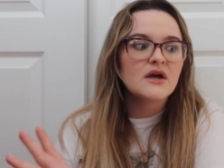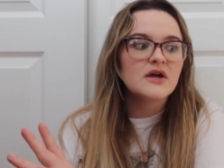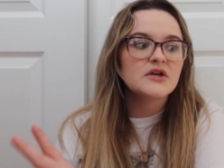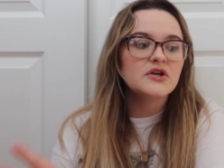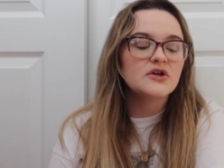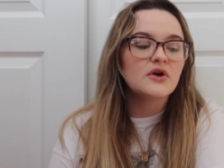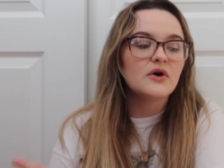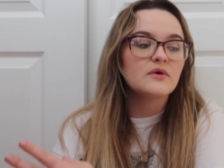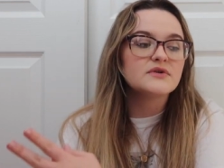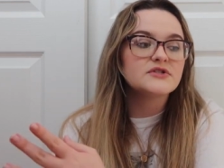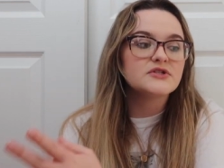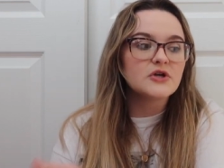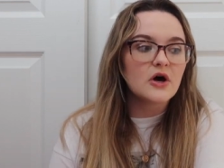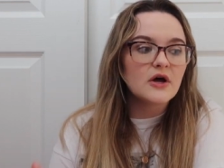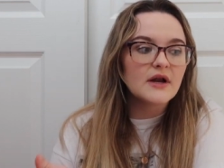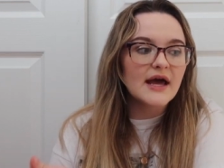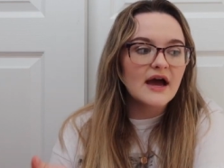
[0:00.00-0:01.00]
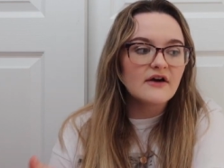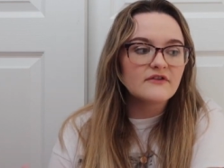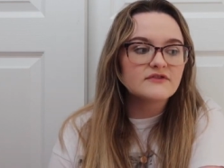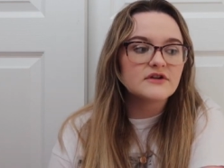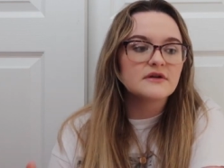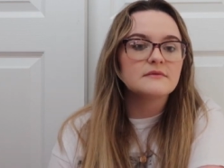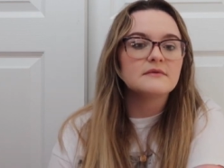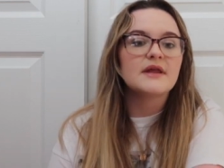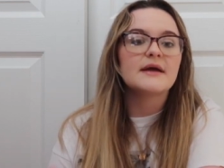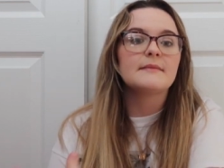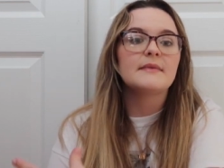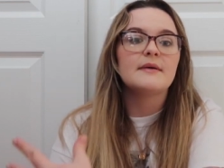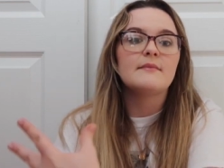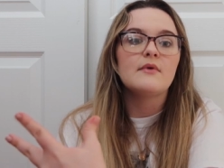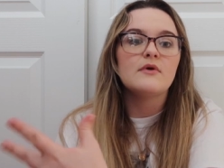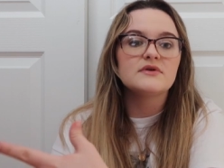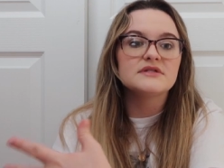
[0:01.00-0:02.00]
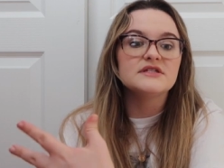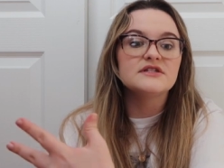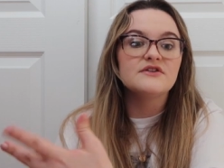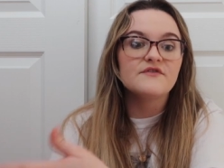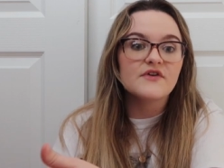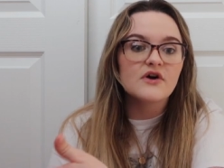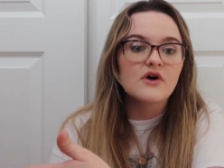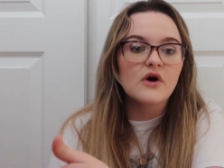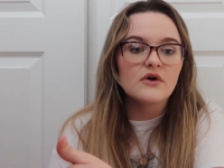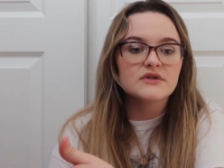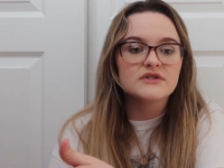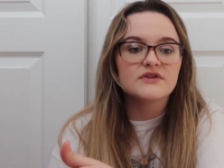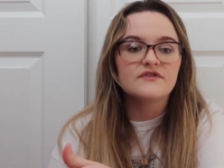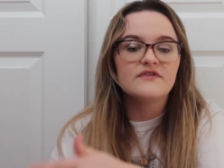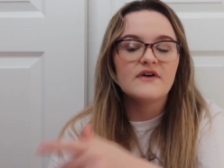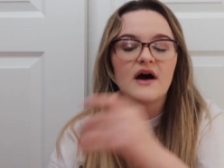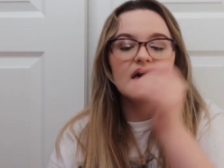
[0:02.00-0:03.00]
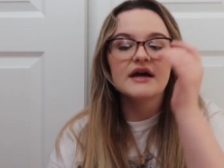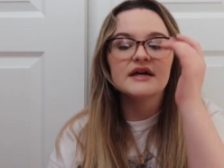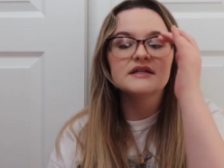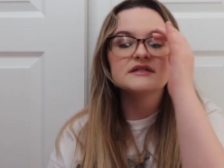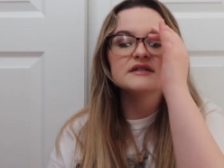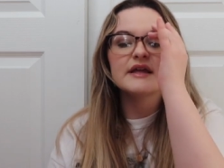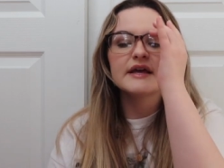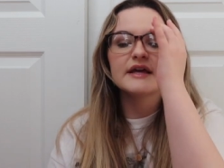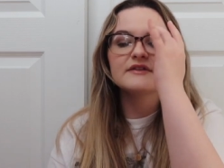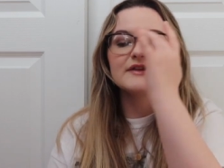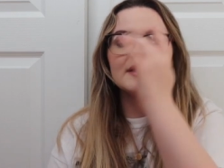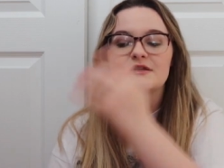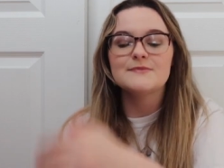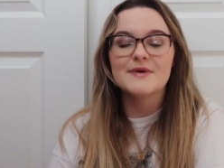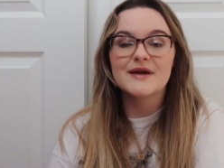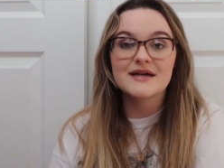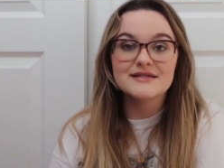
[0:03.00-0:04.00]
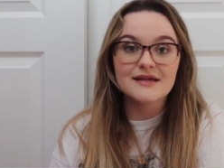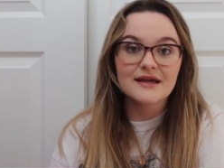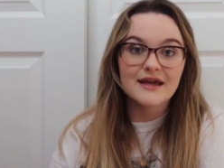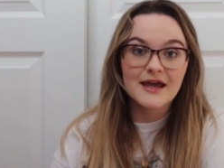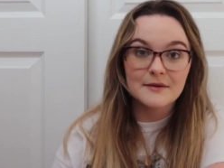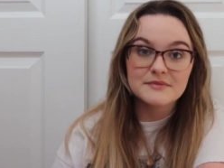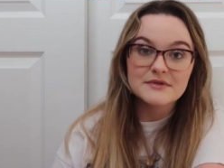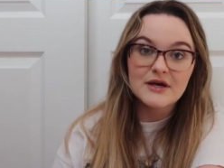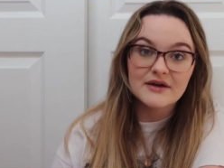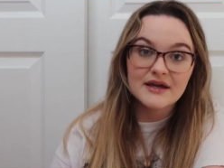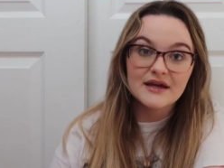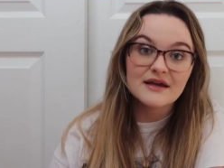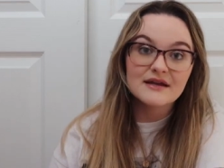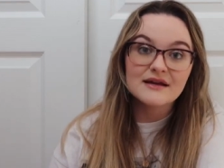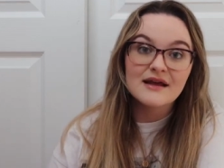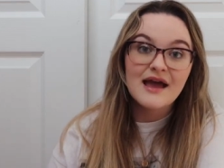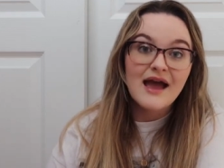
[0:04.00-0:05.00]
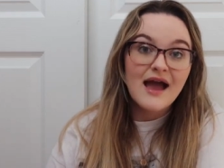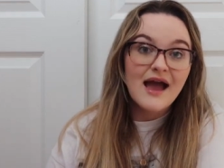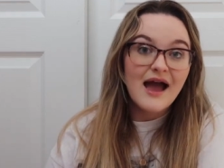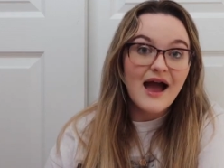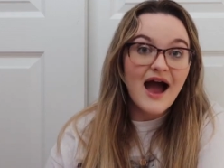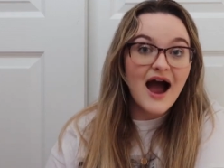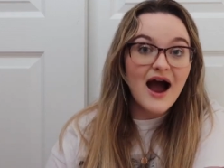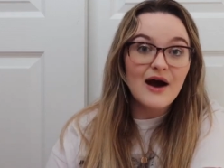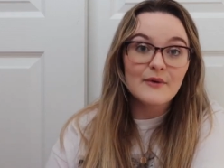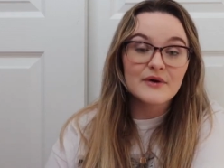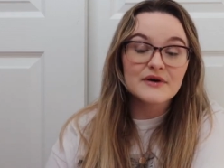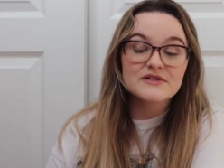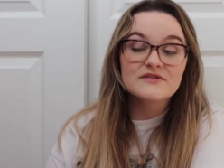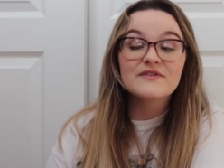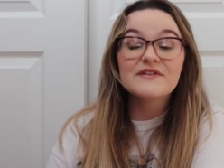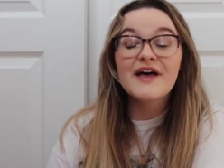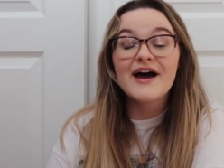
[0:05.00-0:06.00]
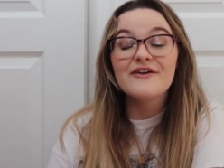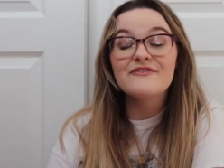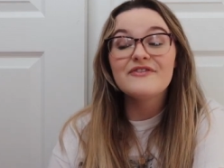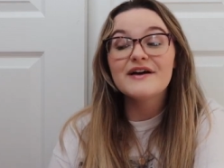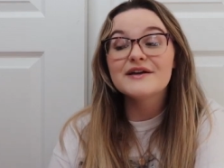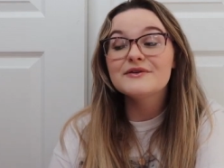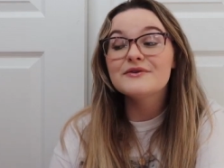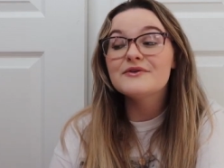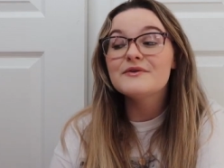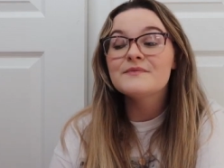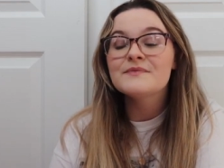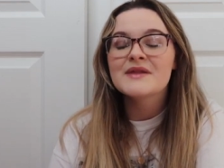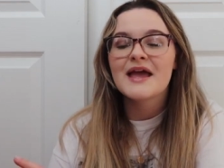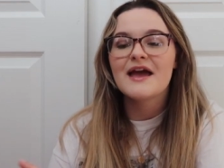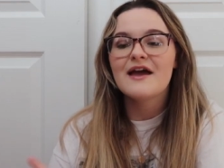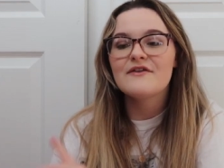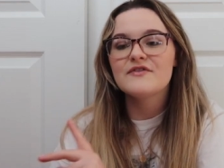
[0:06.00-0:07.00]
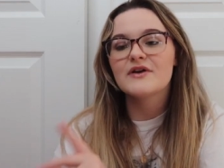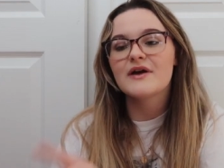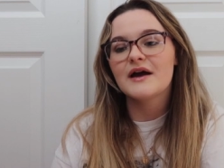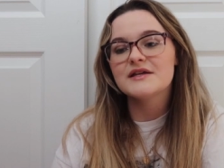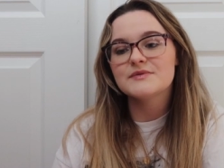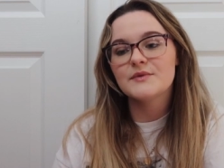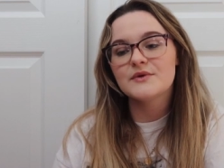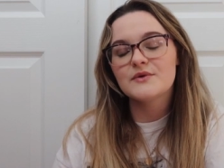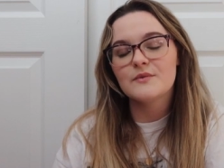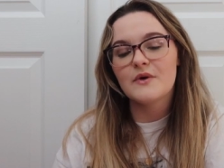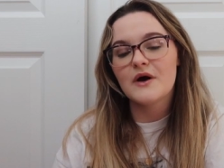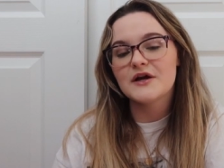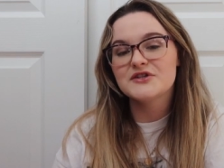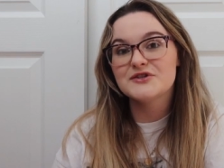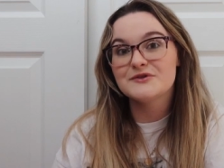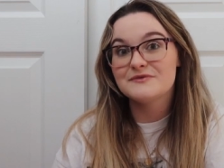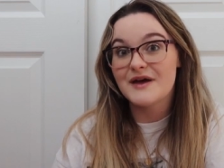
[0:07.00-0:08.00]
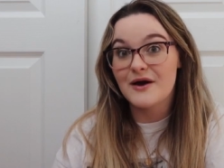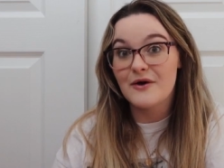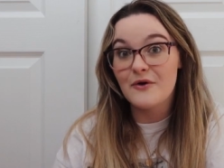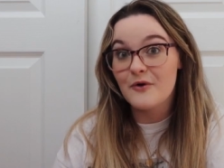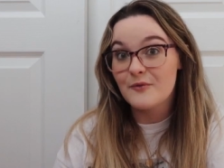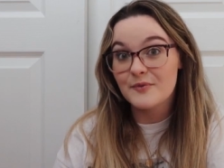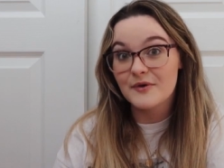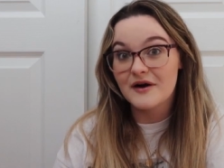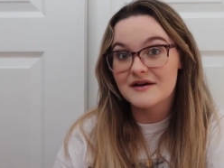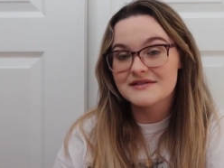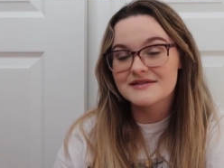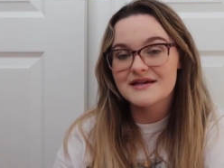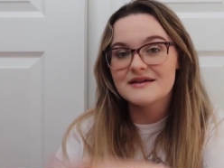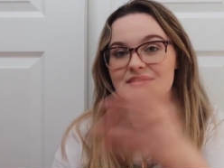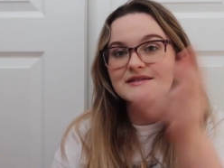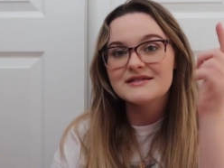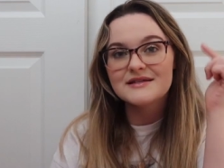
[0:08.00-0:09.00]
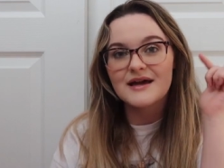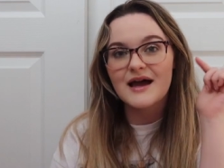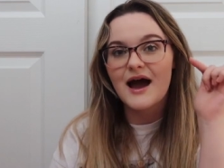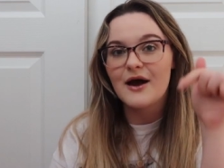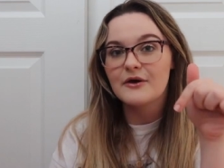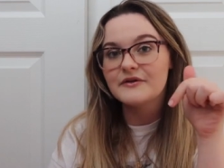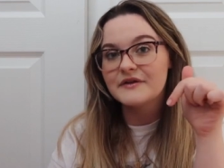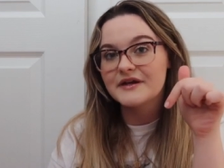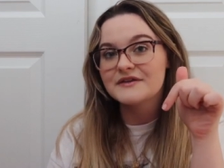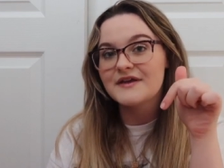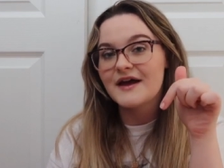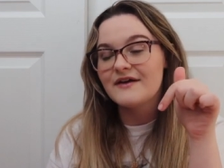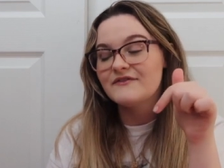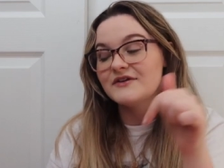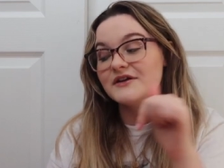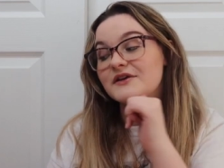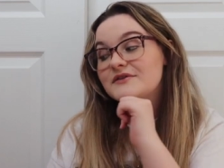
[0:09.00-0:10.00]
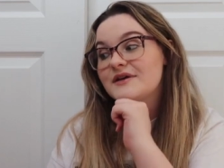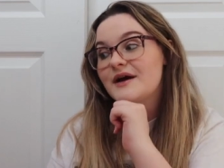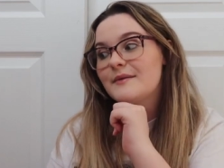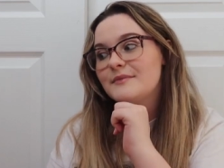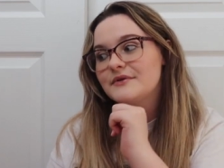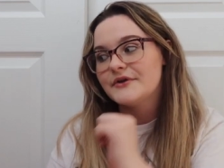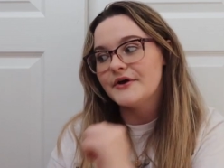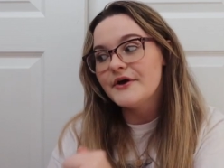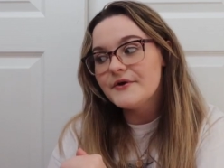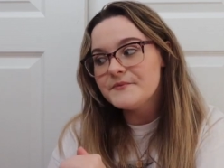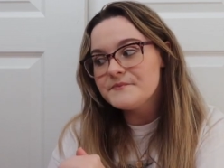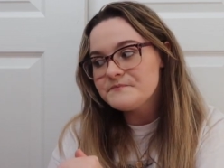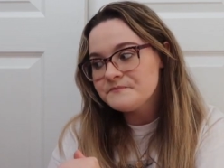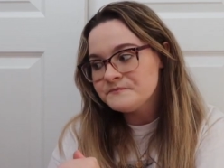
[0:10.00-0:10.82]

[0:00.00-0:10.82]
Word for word: you know, sought after, like my most difficult to find, like that's because I camped out eight hours for that vinyl. If you guys want to watch that whole process, I'll link that video down below.